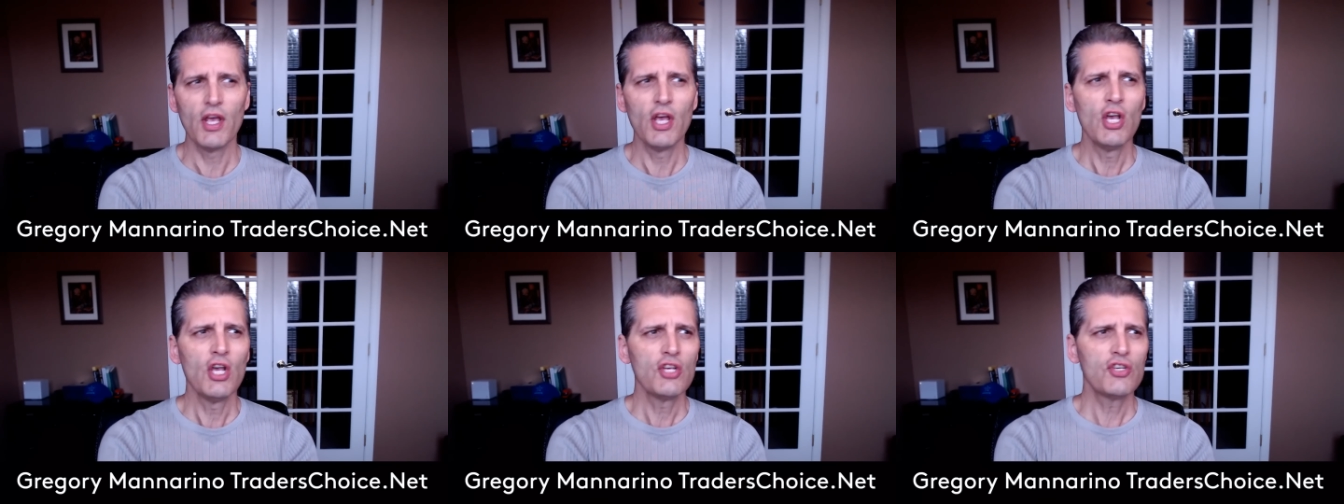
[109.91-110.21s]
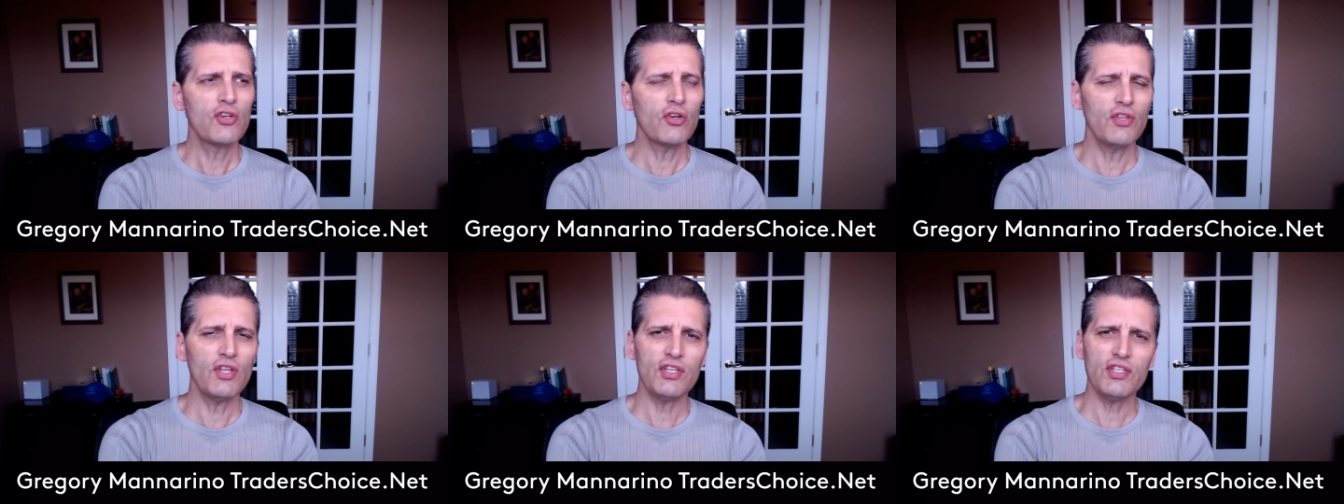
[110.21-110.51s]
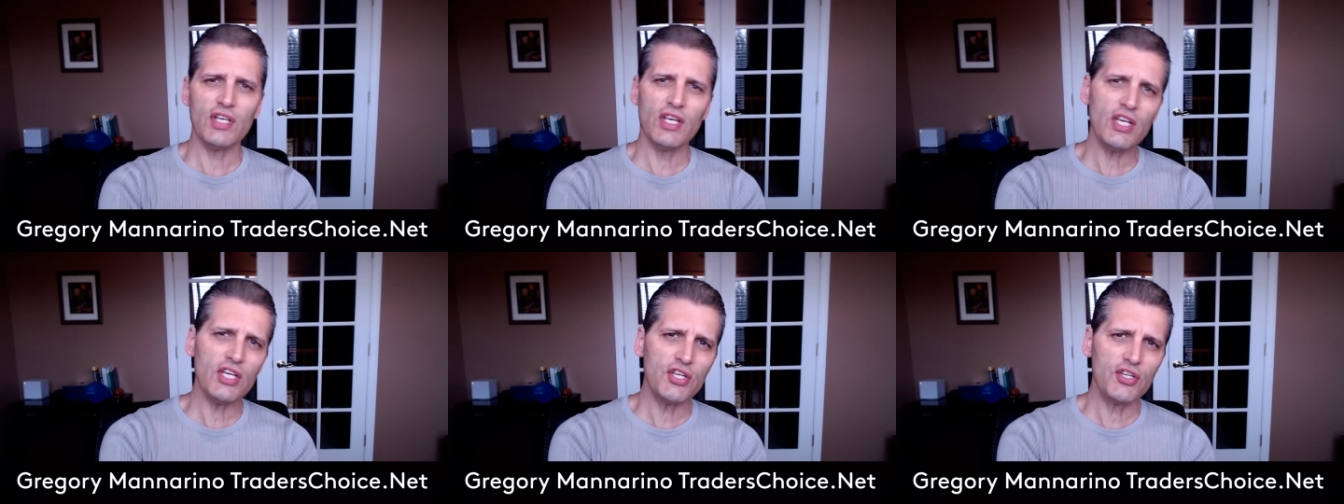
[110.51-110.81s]
So this
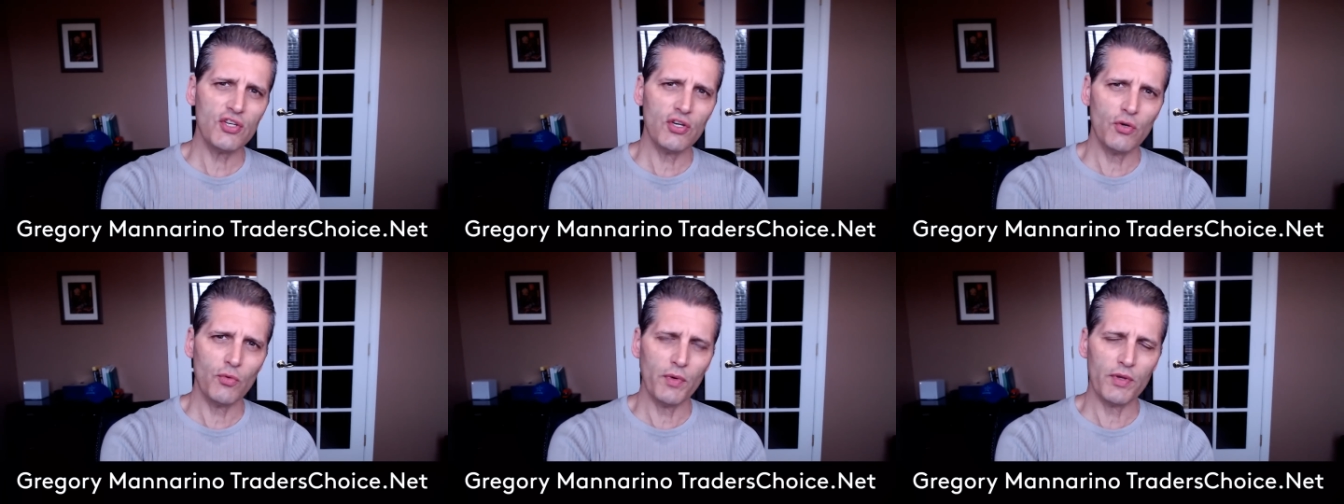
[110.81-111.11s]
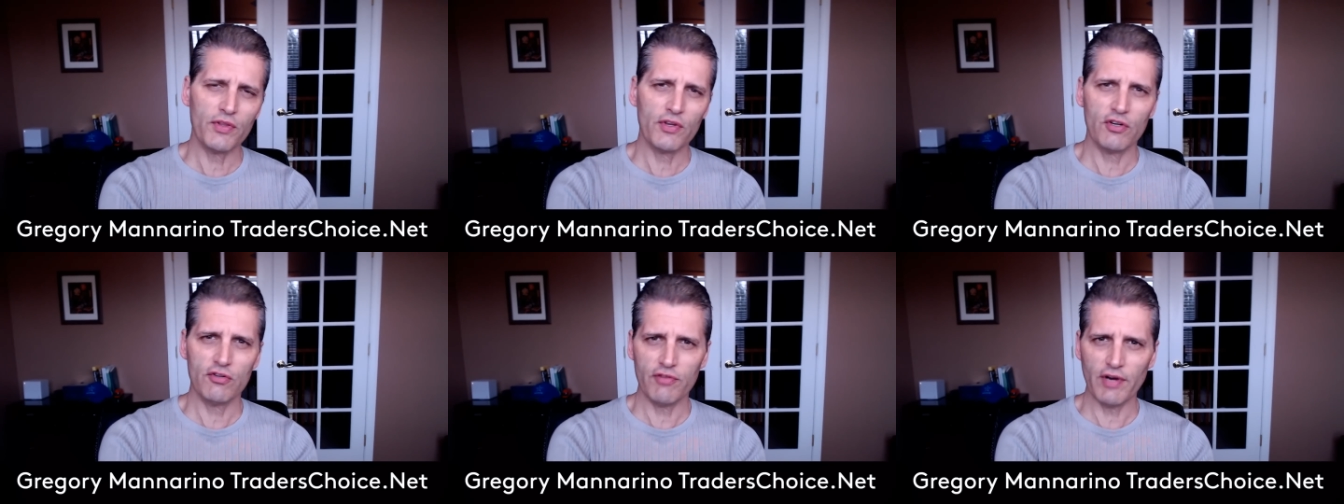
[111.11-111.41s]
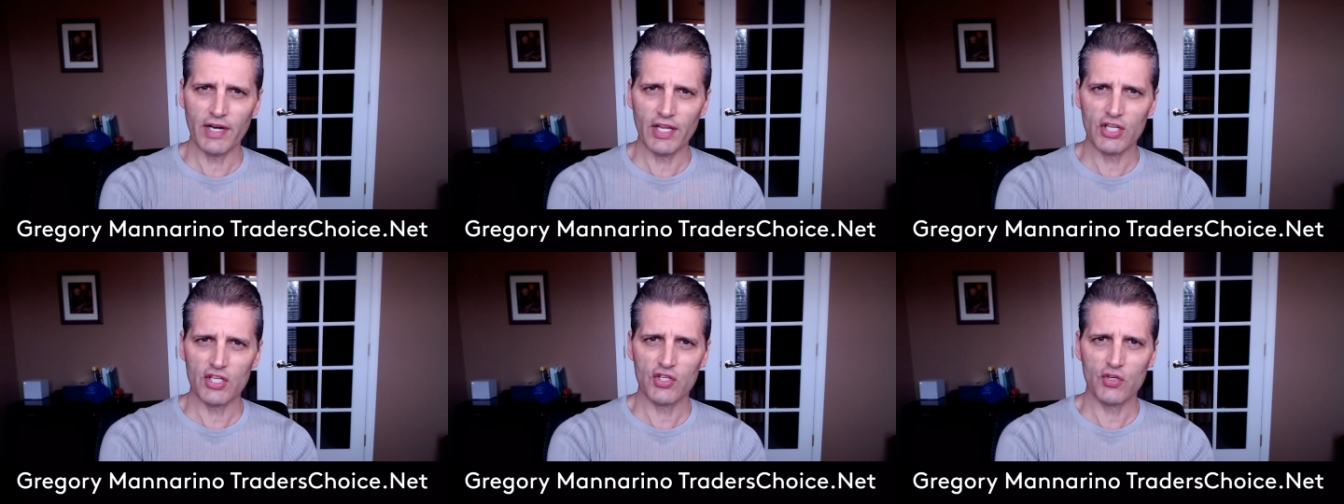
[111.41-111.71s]
issue with
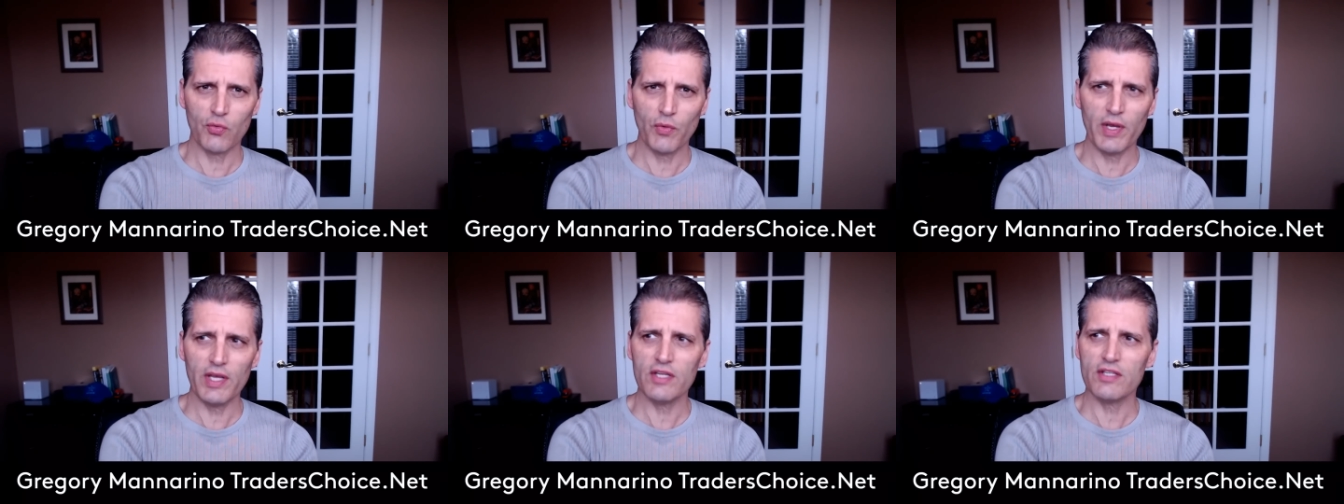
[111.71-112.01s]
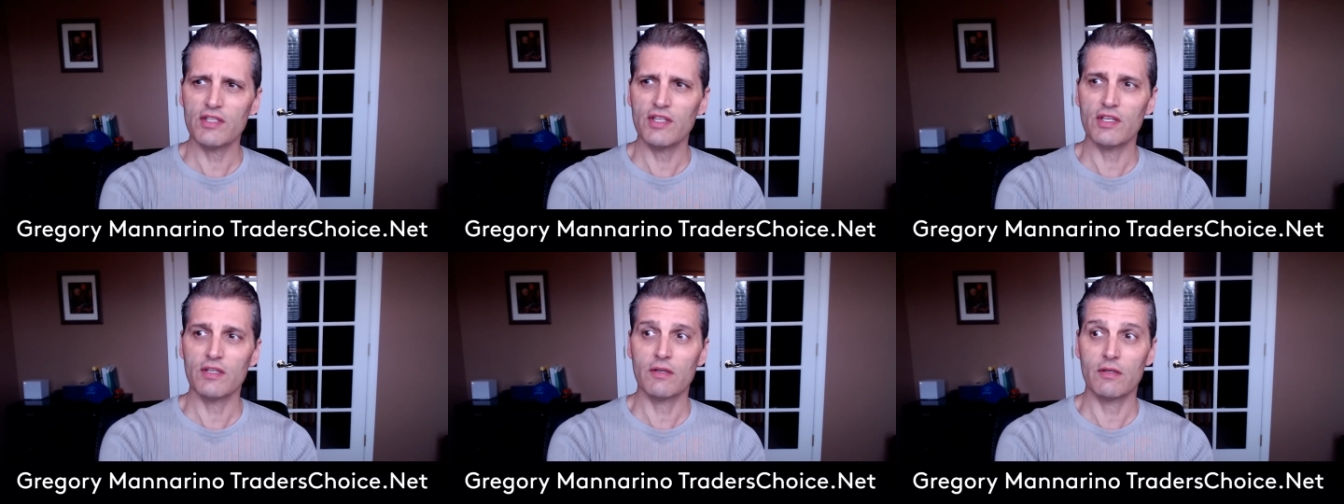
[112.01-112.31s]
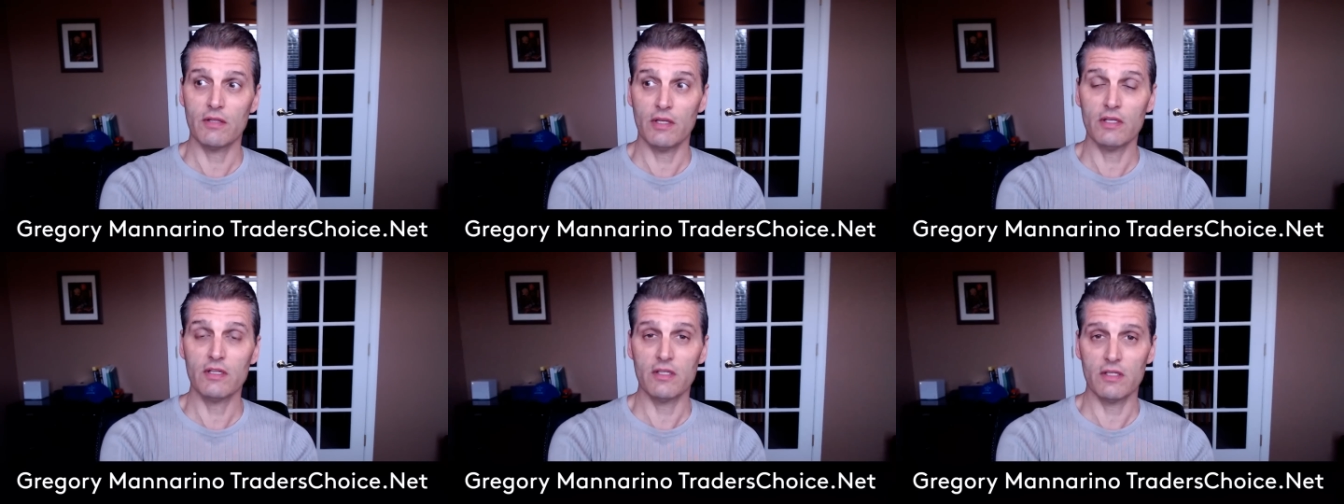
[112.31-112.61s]
Credit Suisse, this,
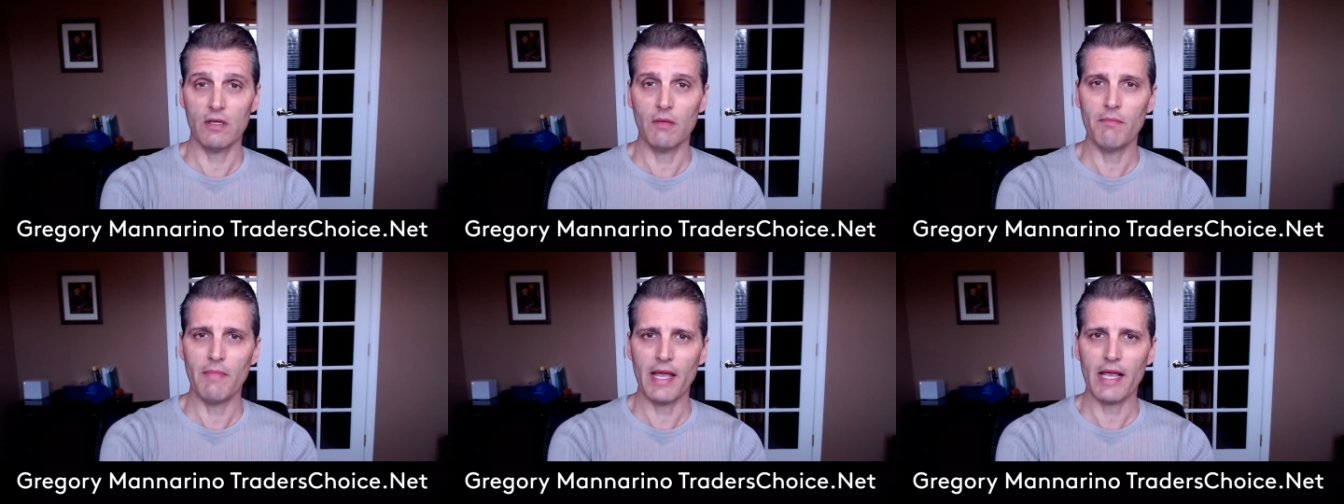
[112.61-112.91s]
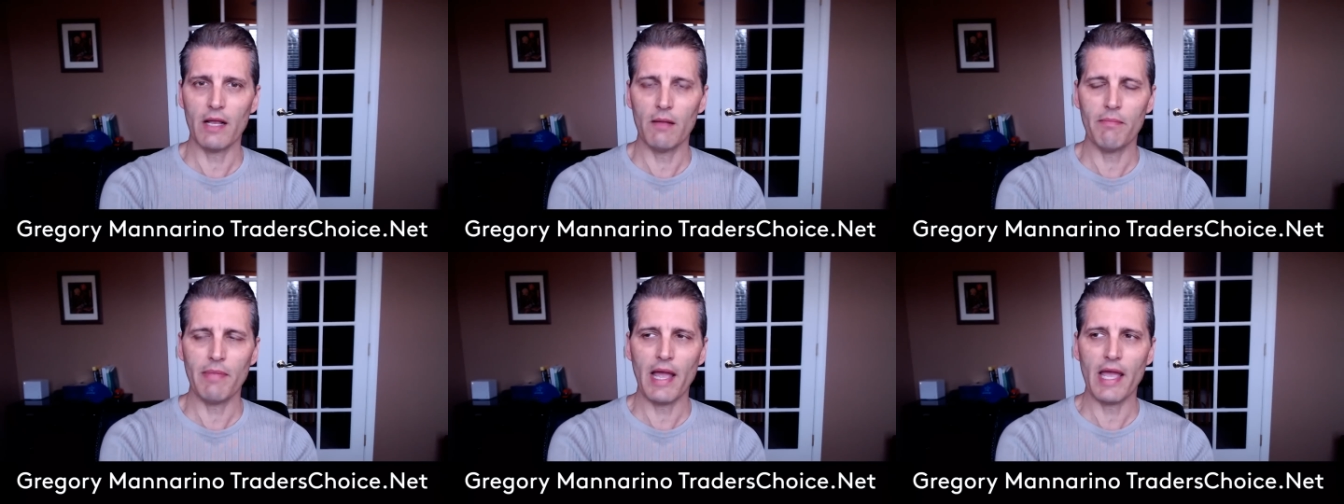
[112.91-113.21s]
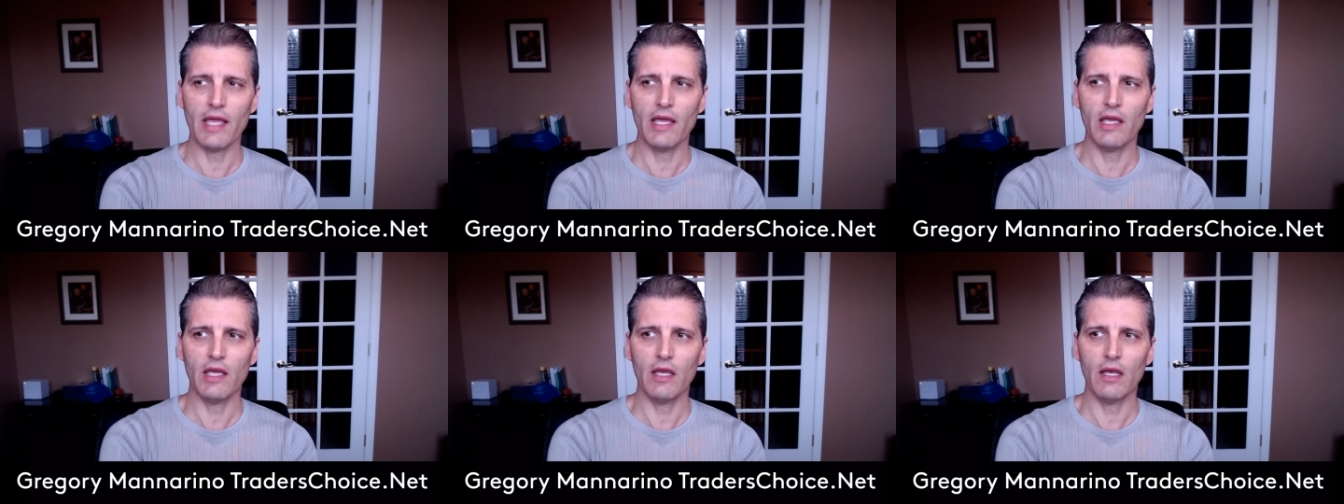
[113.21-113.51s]
this is a mega
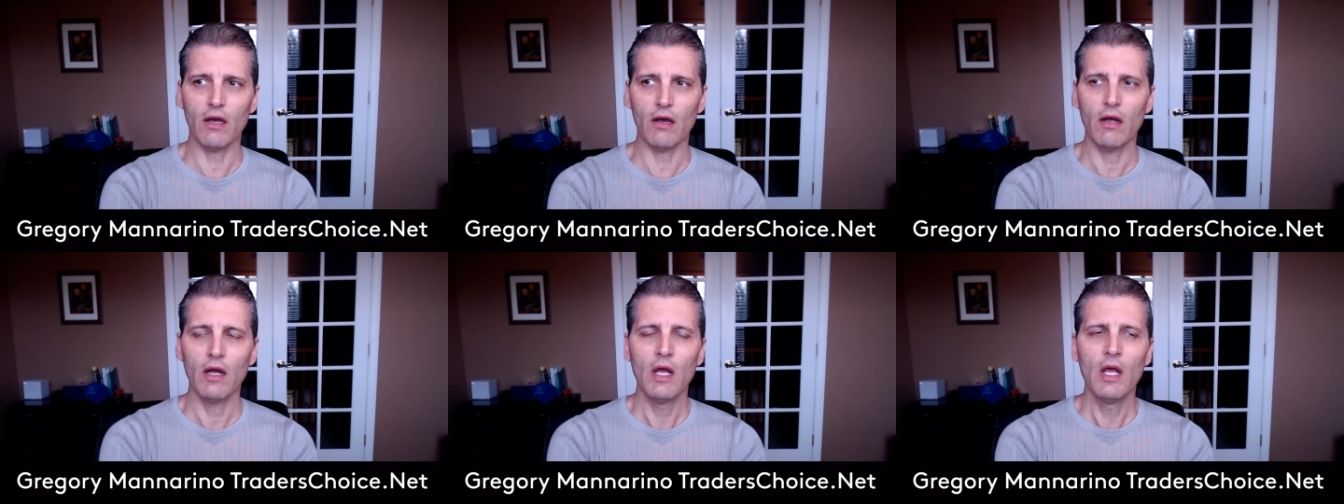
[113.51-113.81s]
bank here.